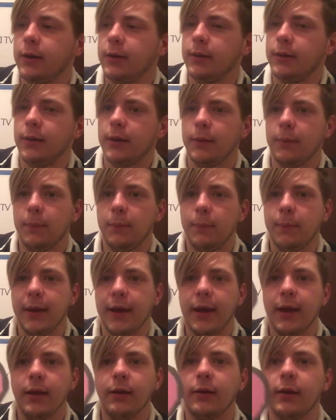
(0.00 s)
And then
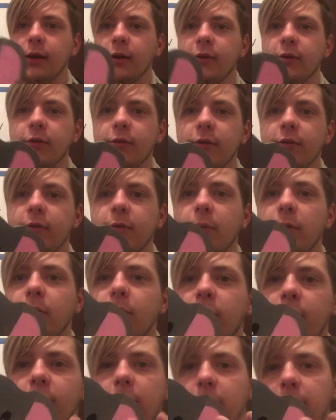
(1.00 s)
paint, I just took some
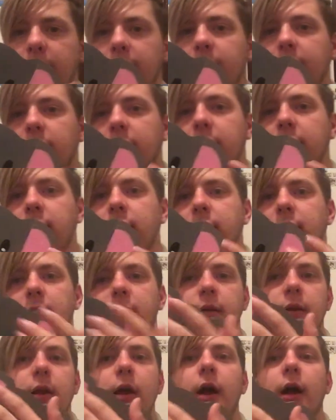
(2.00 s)
acrylic paint.
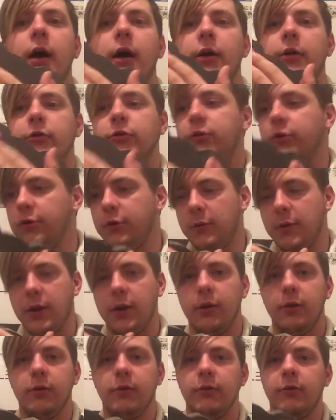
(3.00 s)
I'll show you what I
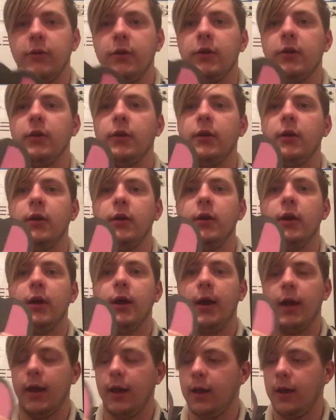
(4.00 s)
used here,
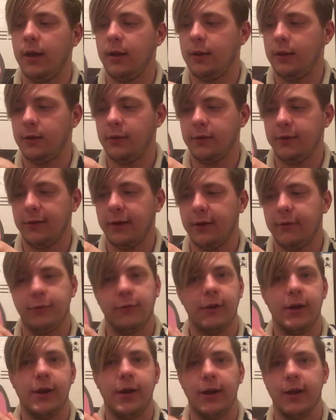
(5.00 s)
and I just kind of
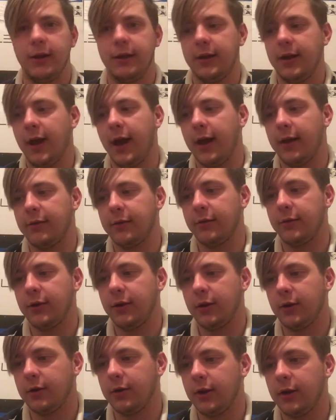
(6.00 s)
free-handed the eyes on
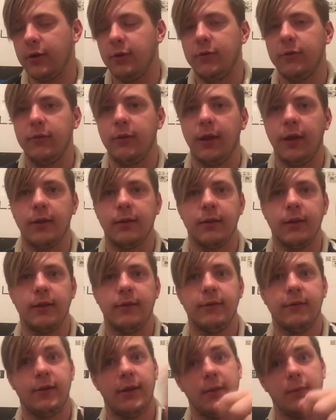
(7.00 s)
there. I used like the
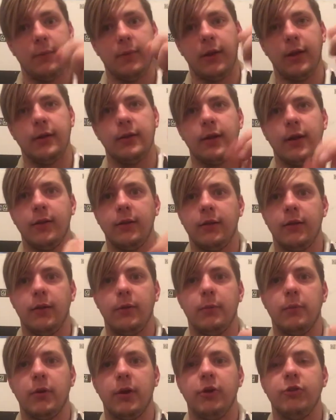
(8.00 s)
tip, like not
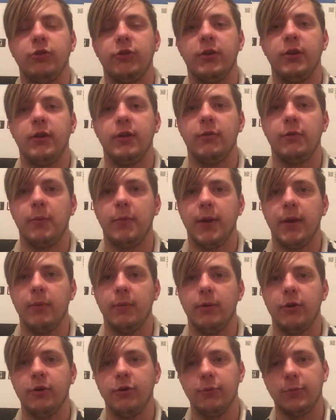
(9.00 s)
the brush end of a
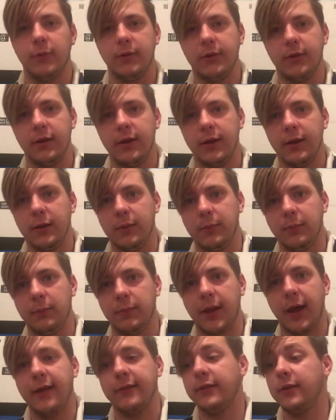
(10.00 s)
paintbrush, but the
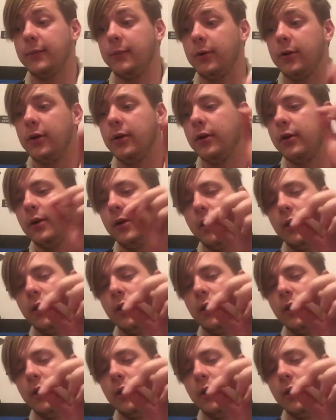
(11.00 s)
plastic part,